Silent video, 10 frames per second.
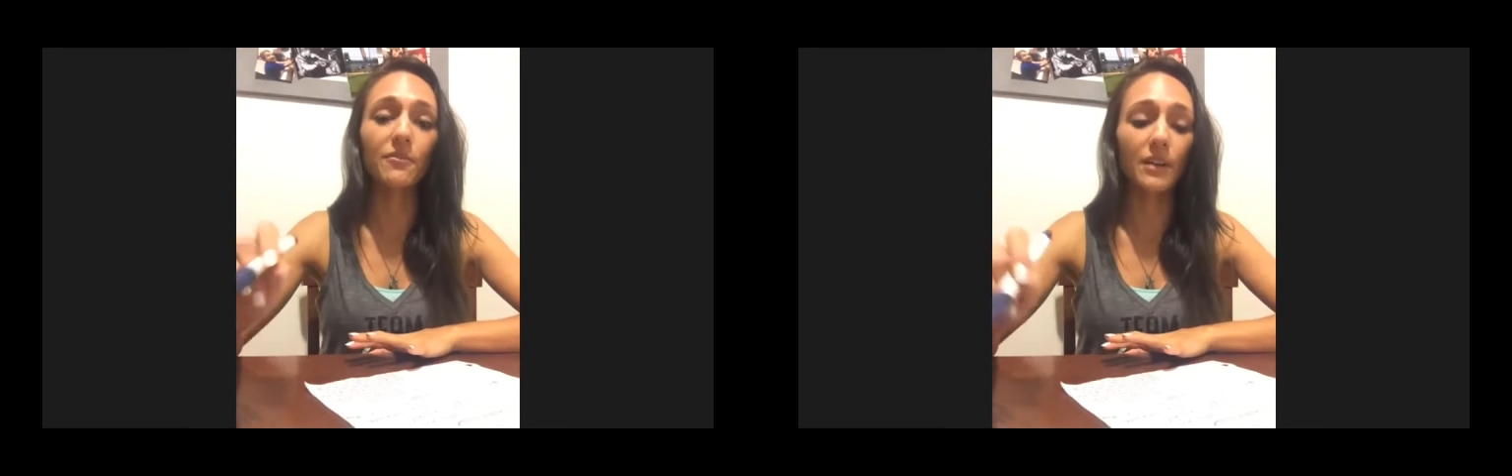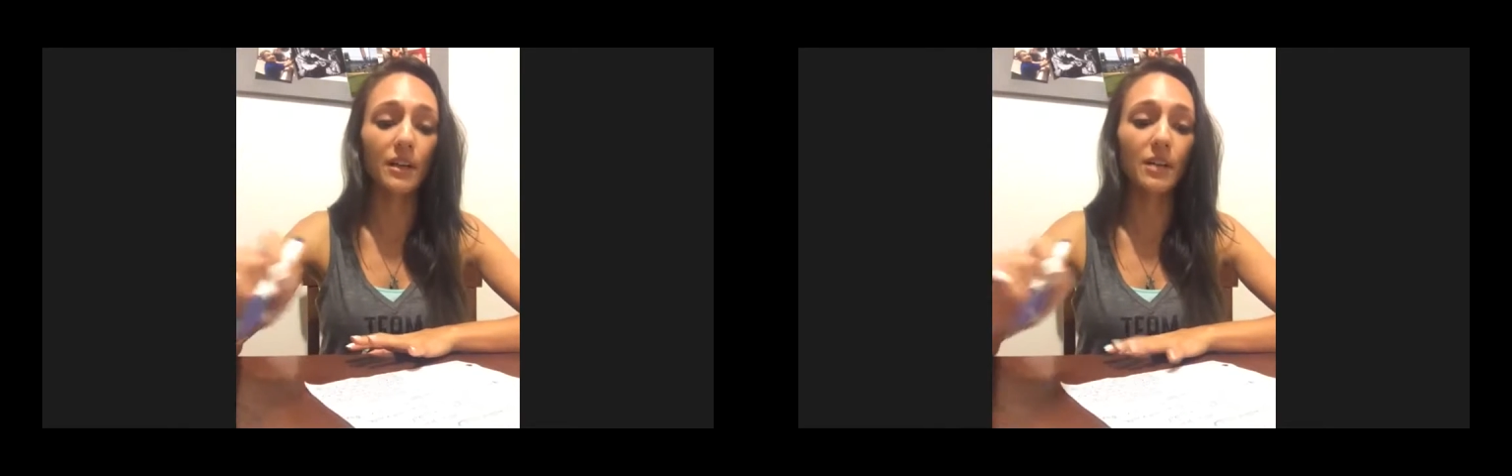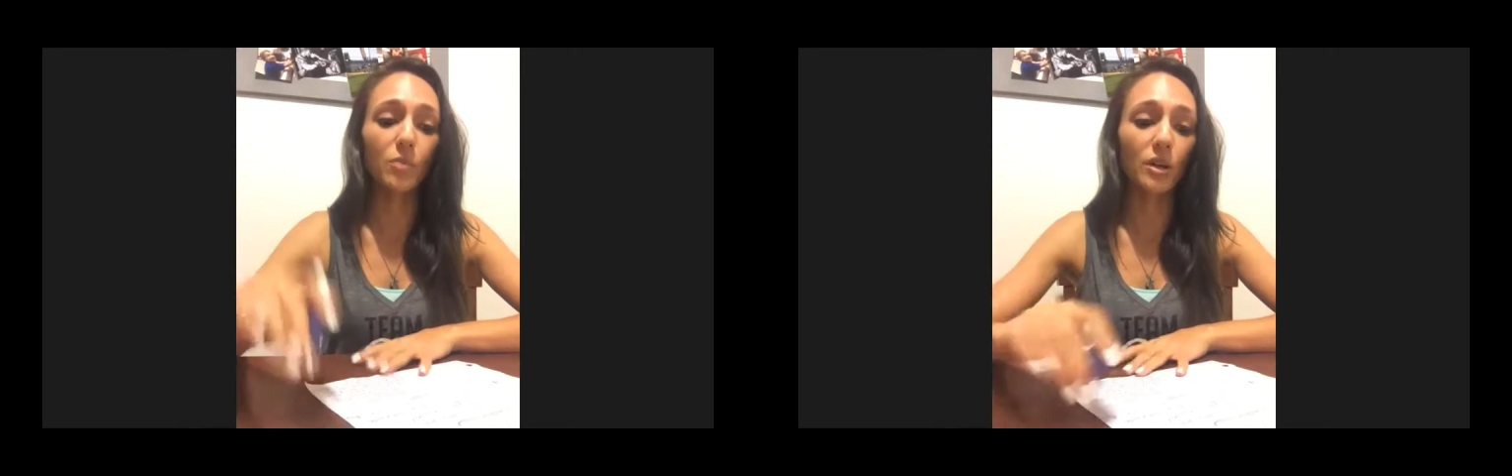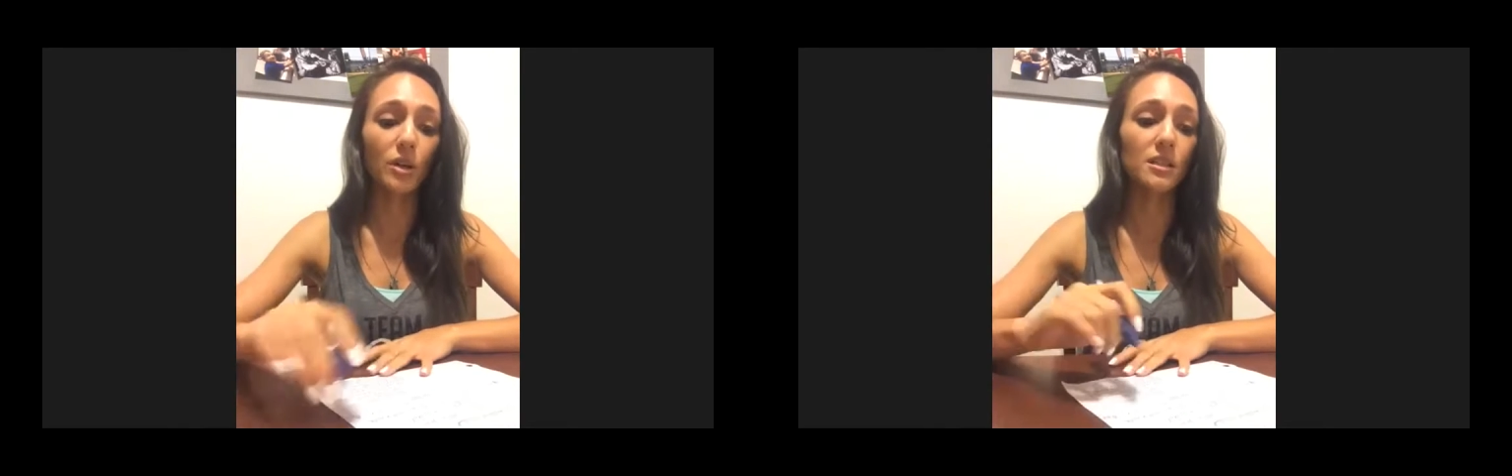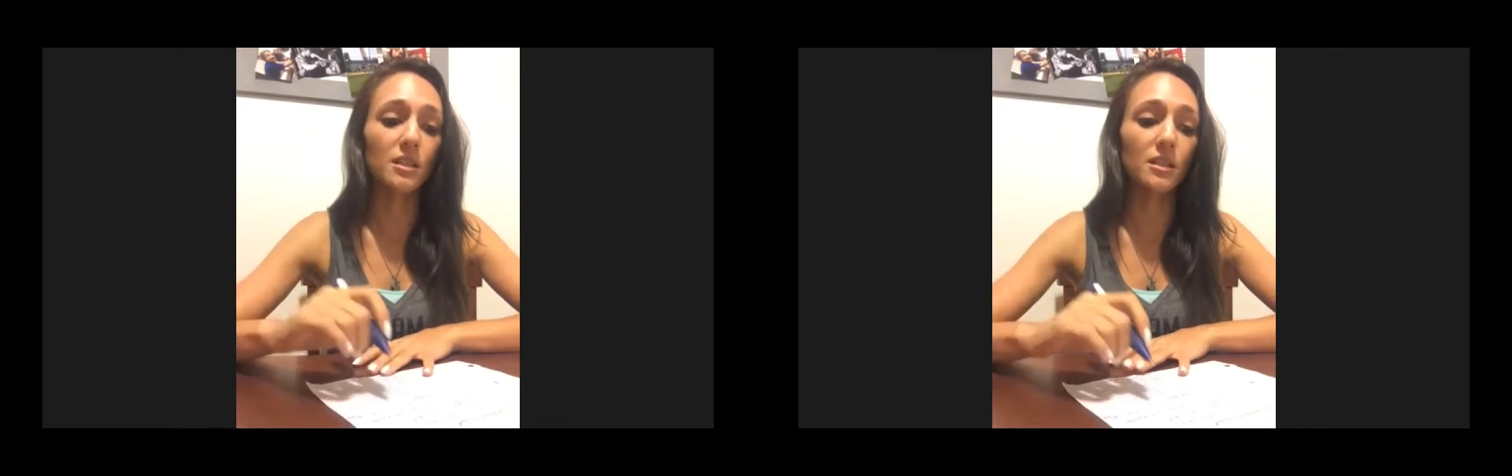very
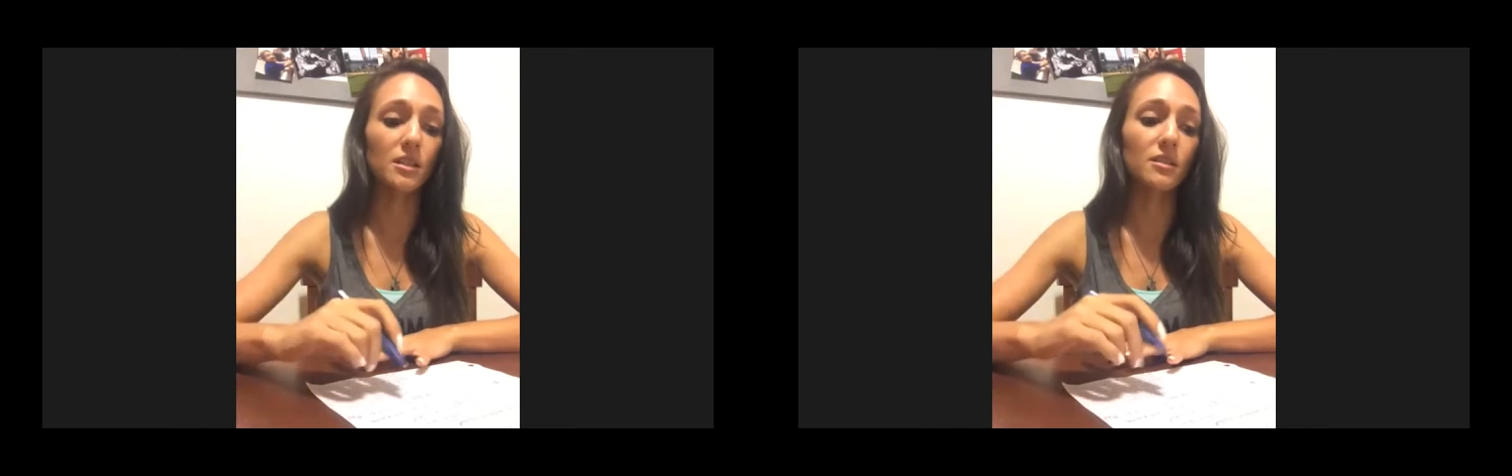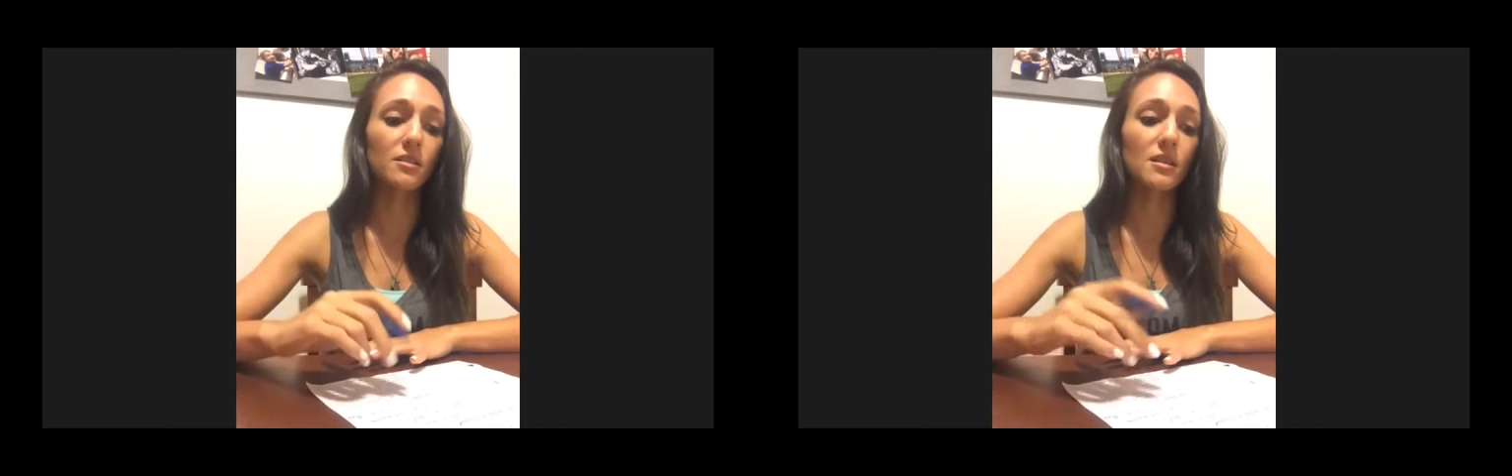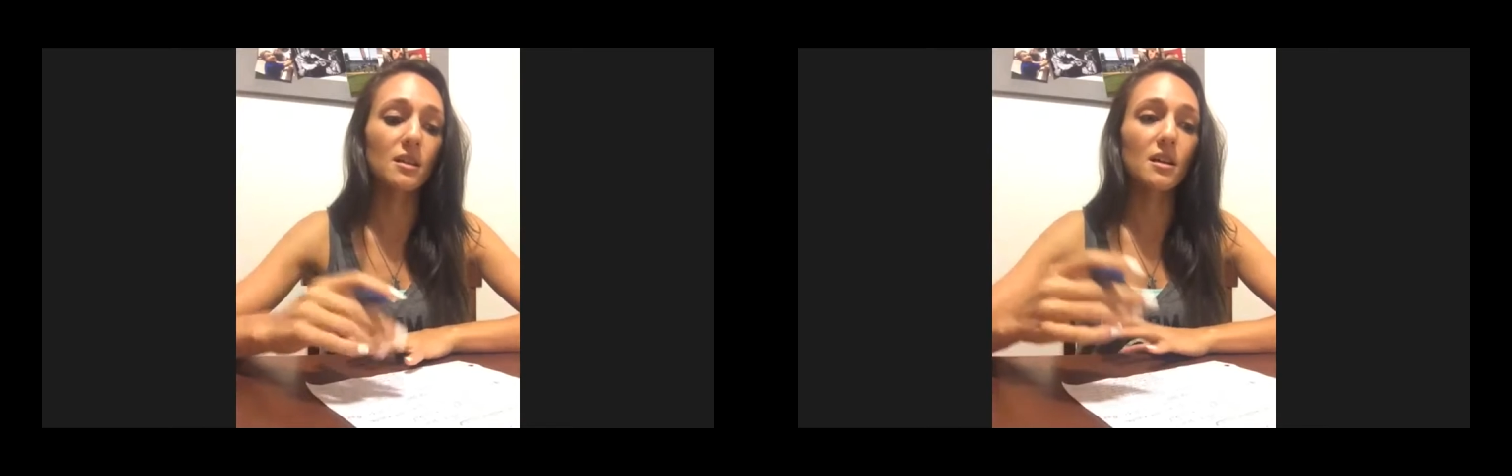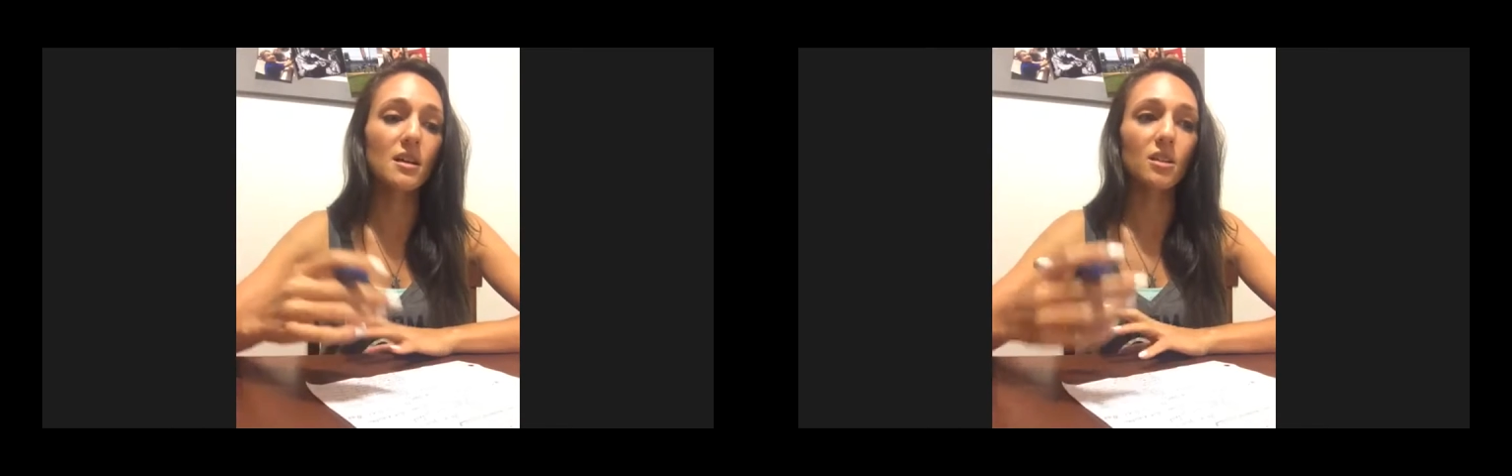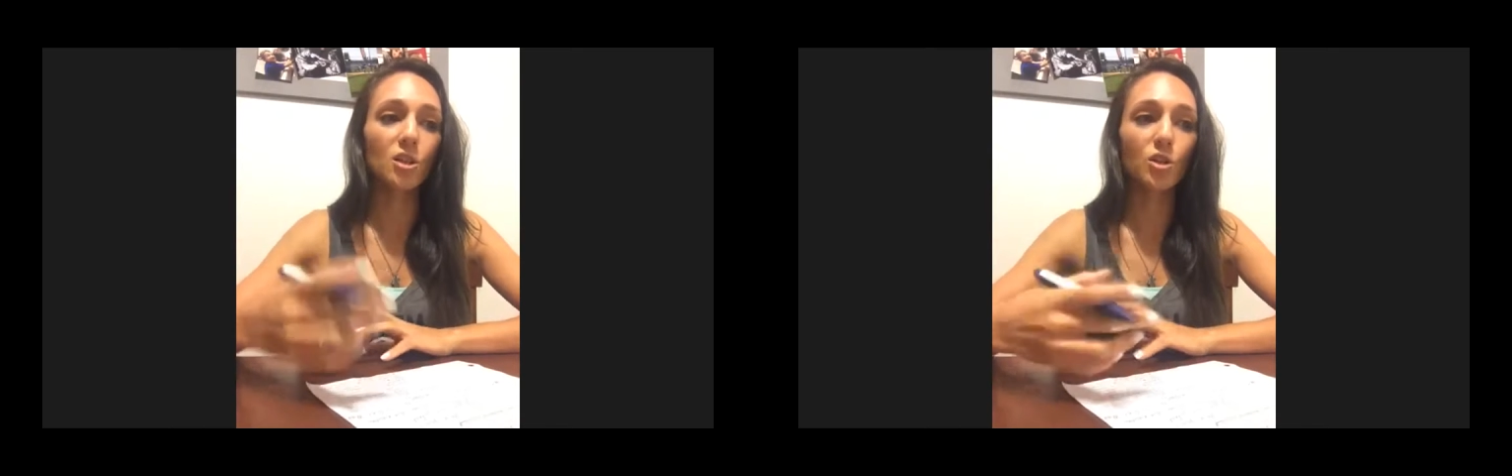important
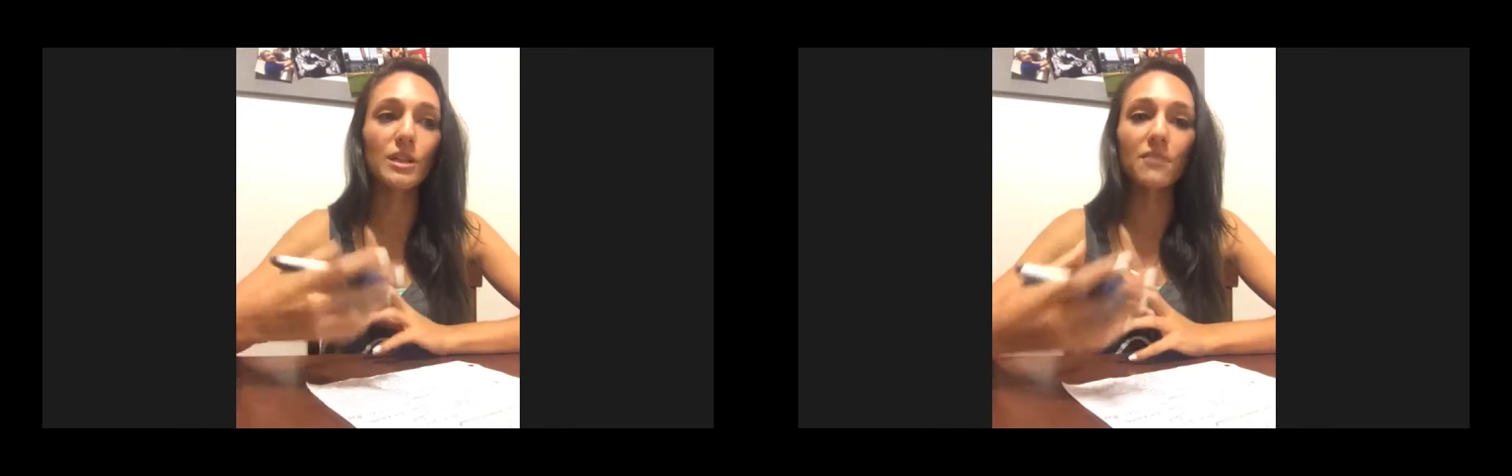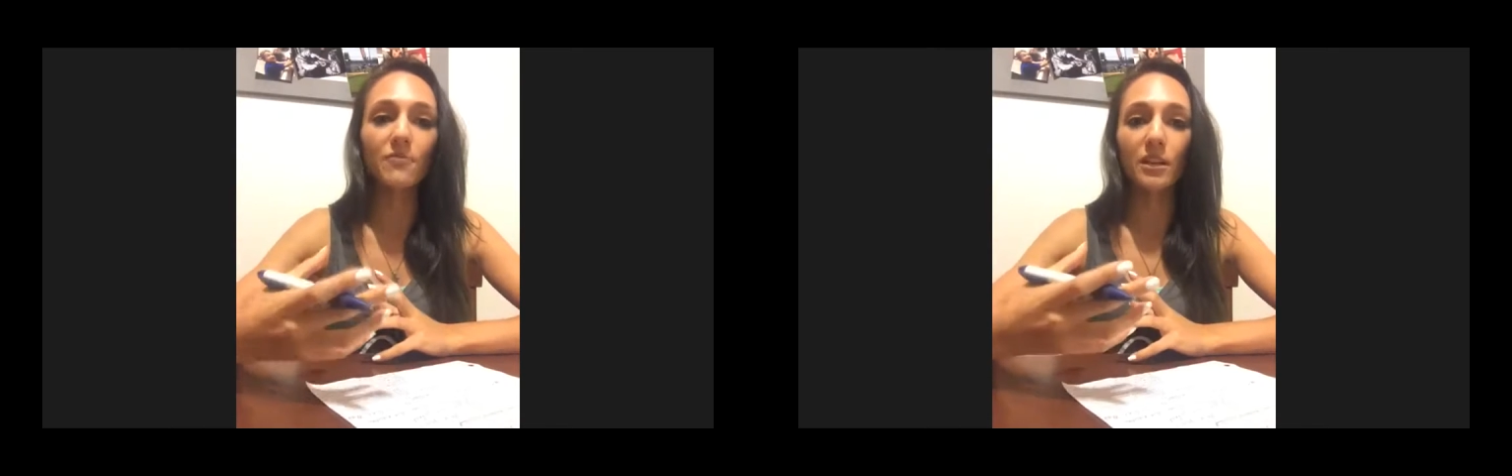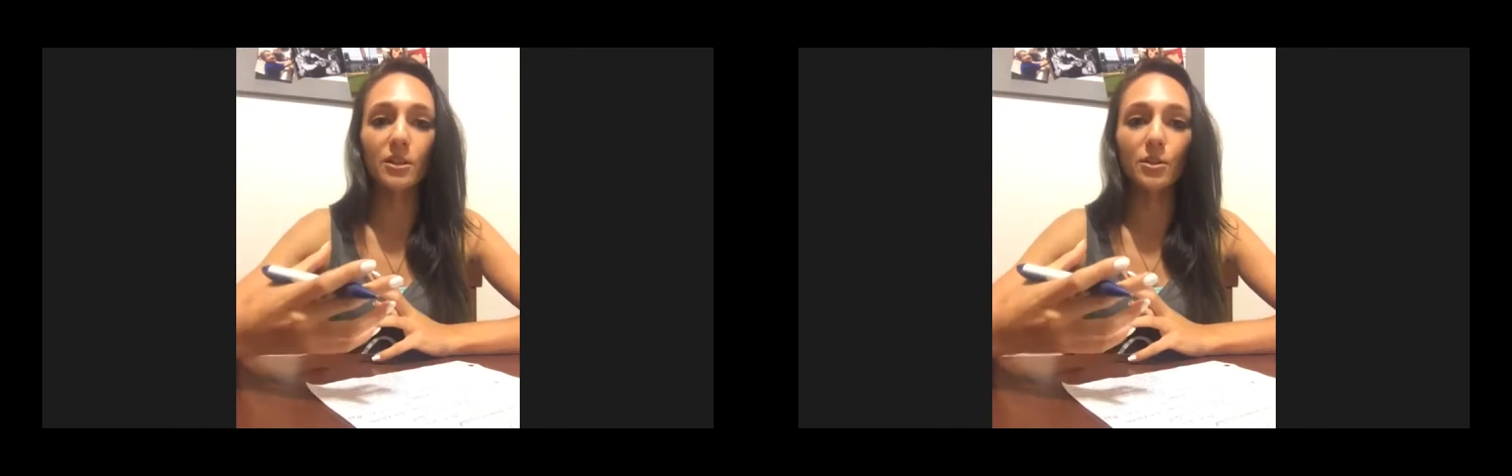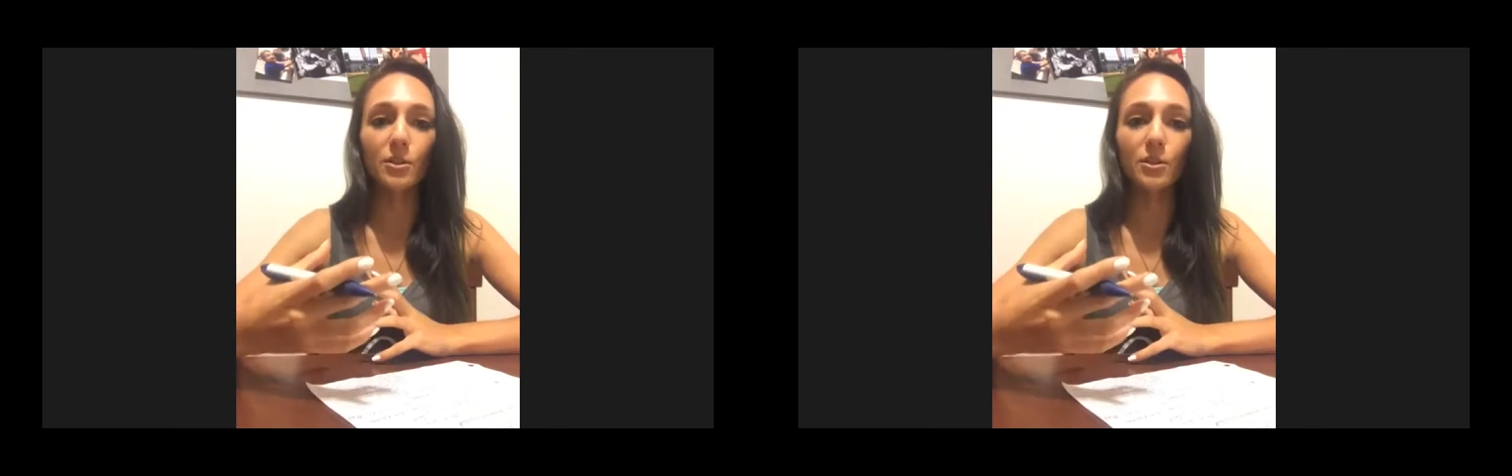to create value